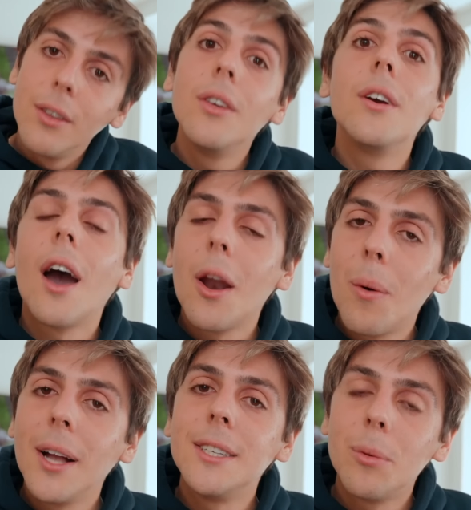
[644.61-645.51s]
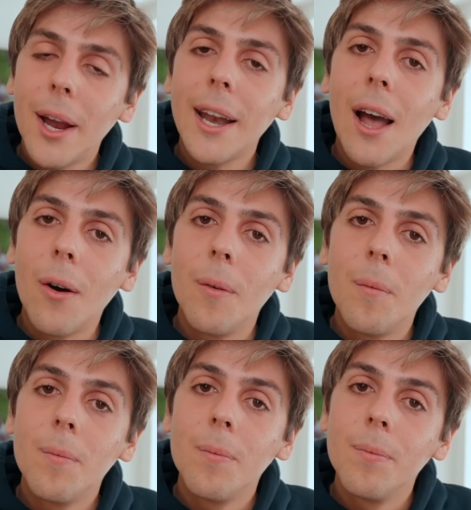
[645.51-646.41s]
you gotta watch it right now.
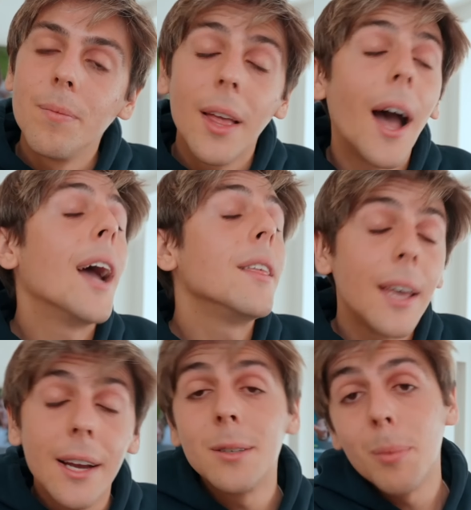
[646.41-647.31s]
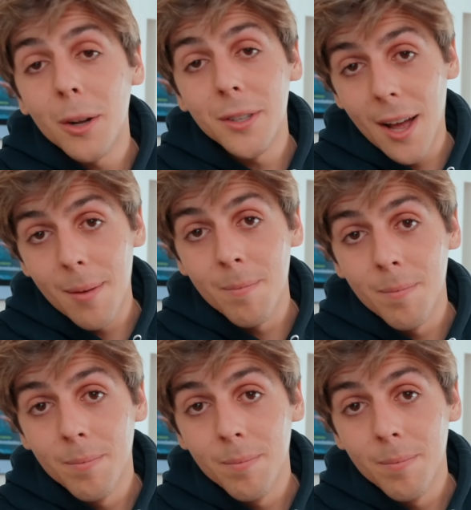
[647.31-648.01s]
I think it's about time.